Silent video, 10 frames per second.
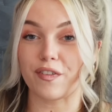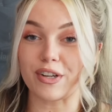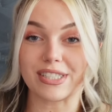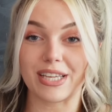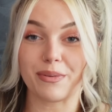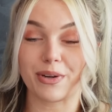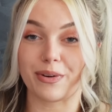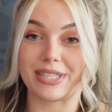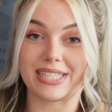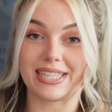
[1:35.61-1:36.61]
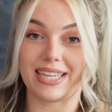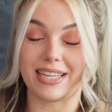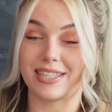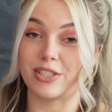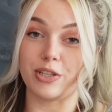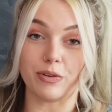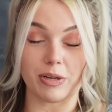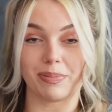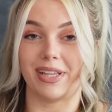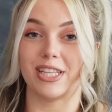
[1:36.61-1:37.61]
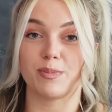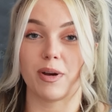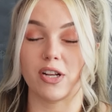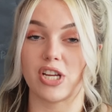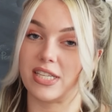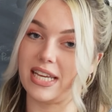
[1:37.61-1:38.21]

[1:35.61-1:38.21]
First thing we're going to need to complete this project,